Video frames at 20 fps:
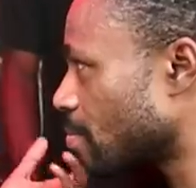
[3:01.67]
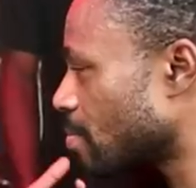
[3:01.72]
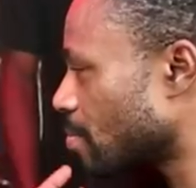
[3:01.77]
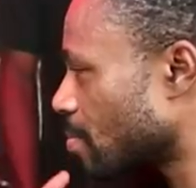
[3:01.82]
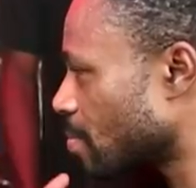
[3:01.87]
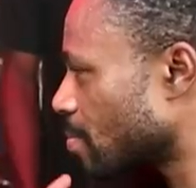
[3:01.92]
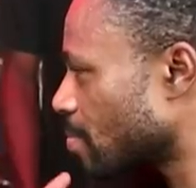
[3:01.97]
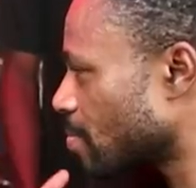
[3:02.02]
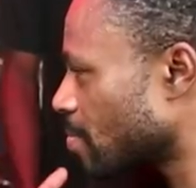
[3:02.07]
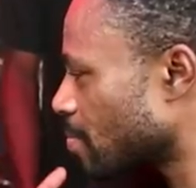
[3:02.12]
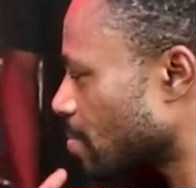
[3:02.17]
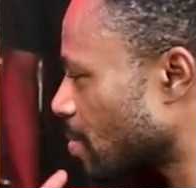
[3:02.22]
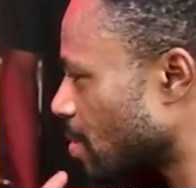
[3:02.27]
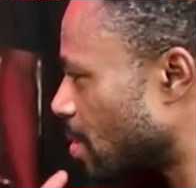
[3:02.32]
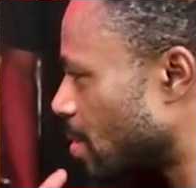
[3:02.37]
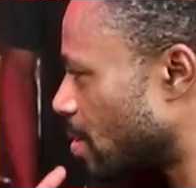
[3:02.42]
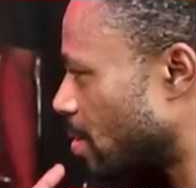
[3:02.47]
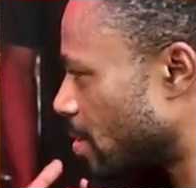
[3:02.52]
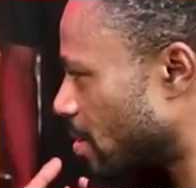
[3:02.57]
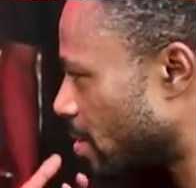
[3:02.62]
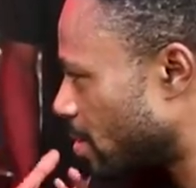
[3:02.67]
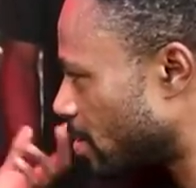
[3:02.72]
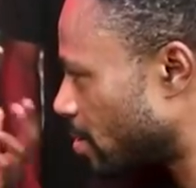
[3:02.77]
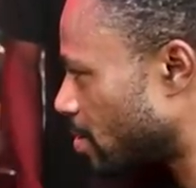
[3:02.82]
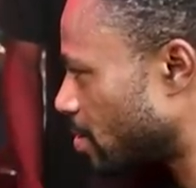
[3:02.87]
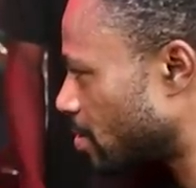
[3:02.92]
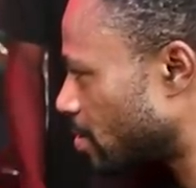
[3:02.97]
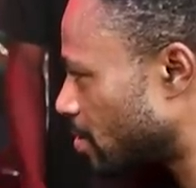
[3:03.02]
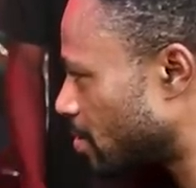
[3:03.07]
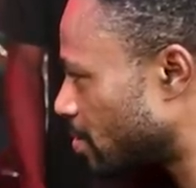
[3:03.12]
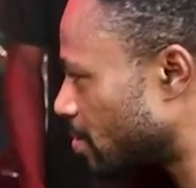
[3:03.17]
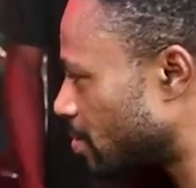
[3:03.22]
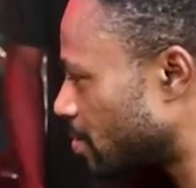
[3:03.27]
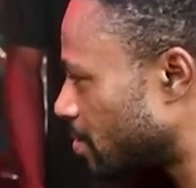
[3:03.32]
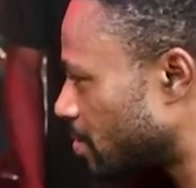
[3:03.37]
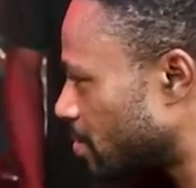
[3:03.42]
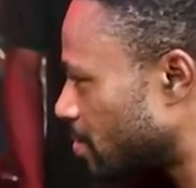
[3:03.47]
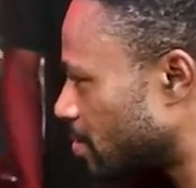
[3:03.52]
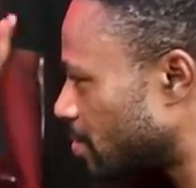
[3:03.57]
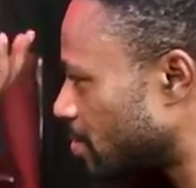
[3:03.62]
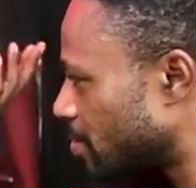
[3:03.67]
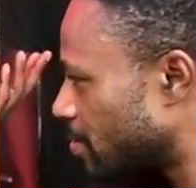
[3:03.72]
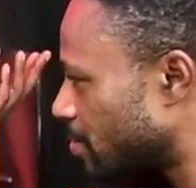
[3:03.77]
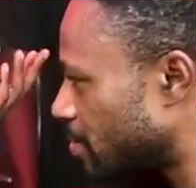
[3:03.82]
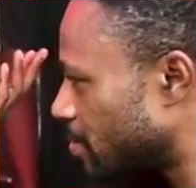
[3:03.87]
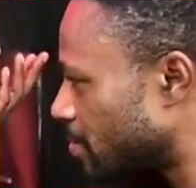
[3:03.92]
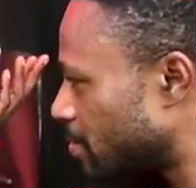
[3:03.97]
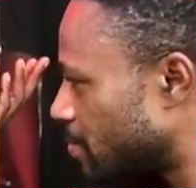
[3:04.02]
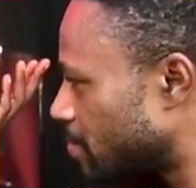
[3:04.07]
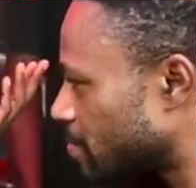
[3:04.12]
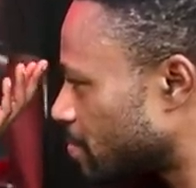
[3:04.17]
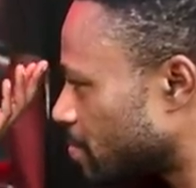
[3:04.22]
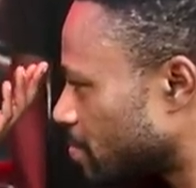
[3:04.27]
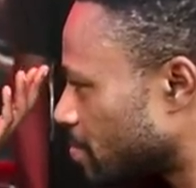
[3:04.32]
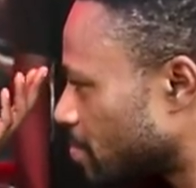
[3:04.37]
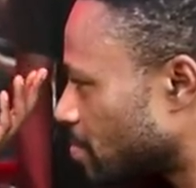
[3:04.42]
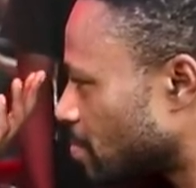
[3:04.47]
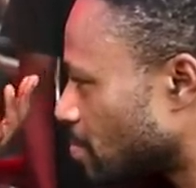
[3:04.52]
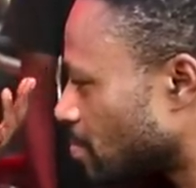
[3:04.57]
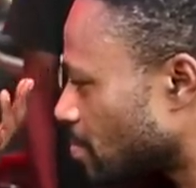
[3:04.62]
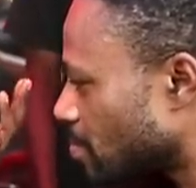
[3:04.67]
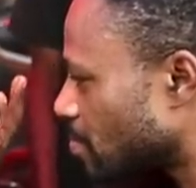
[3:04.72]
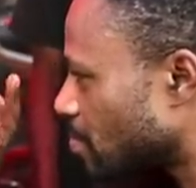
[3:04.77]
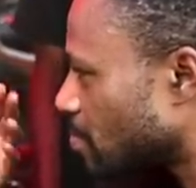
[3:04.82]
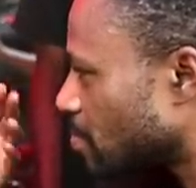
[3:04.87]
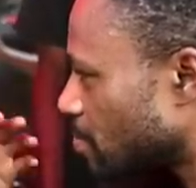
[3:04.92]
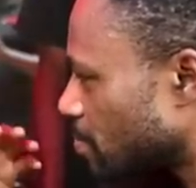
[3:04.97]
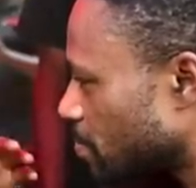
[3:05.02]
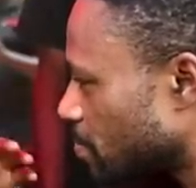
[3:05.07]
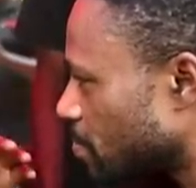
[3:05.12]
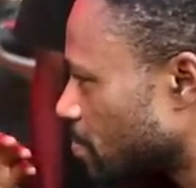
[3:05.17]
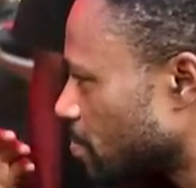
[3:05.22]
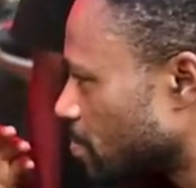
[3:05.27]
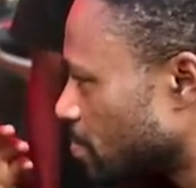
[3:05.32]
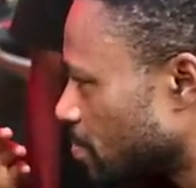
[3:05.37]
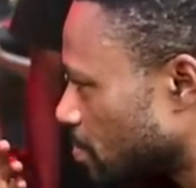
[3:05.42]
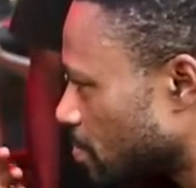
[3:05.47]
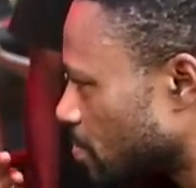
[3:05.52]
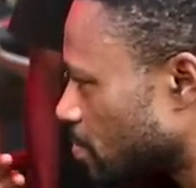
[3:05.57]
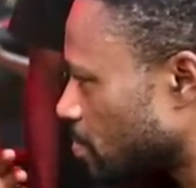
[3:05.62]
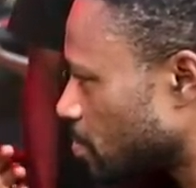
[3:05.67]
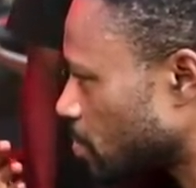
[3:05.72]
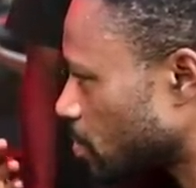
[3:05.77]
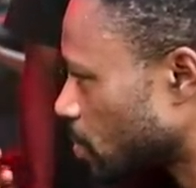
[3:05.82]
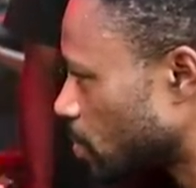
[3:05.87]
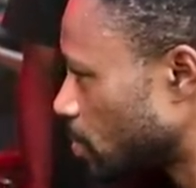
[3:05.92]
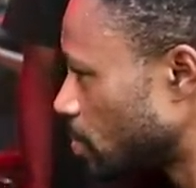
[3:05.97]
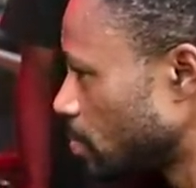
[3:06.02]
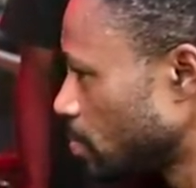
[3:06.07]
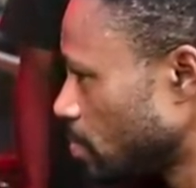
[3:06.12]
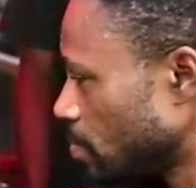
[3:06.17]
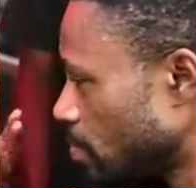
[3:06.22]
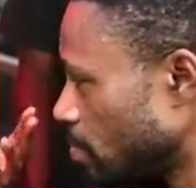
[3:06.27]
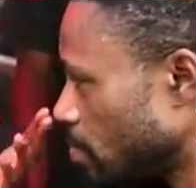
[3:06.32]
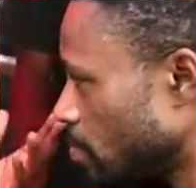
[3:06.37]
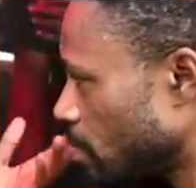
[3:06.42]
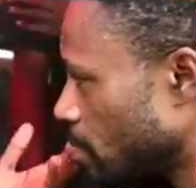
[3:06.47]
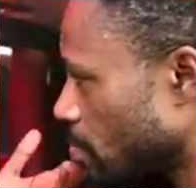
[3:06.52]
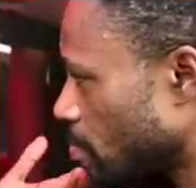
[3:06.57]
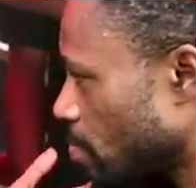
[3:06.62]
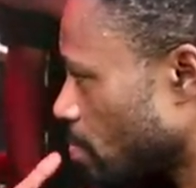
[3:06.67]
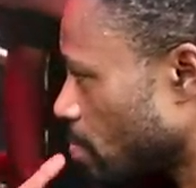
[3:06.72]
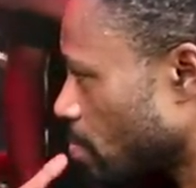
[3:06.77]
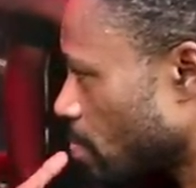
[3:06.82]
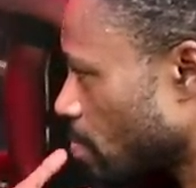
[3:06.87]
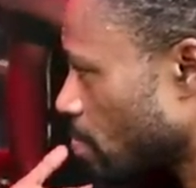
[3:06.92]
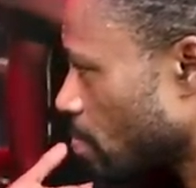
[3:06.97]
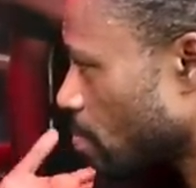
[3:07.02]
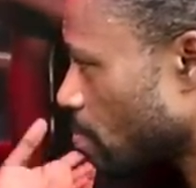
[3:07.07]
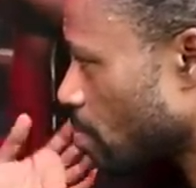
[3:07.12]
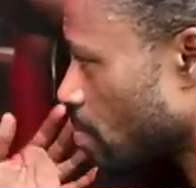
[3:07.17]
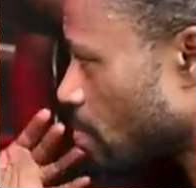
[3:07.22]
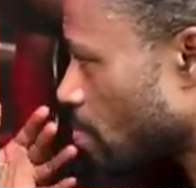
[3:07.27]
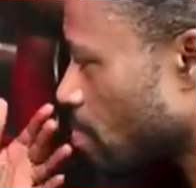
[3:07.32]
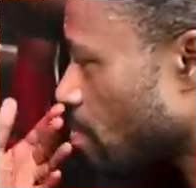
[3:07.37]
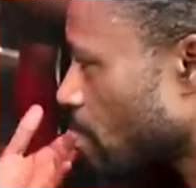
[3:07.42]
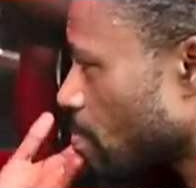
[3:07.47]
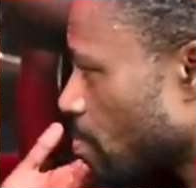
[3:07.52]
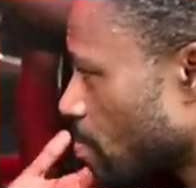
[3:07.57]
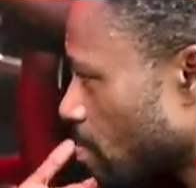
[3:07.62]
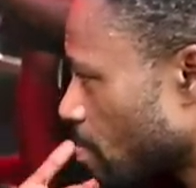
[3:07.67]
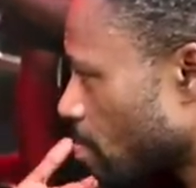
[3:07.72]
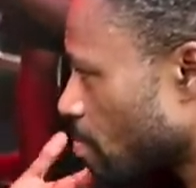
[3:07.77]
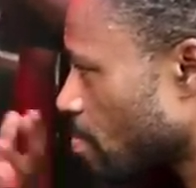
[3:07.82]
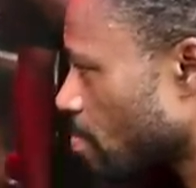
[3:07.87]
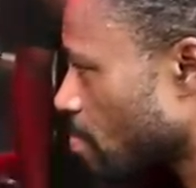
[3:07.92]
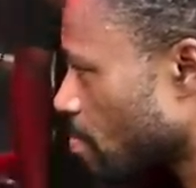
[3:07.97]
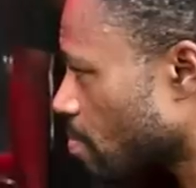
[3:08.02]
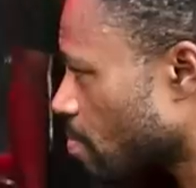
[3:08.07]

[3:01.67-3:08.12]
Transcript: The person shown says nothing.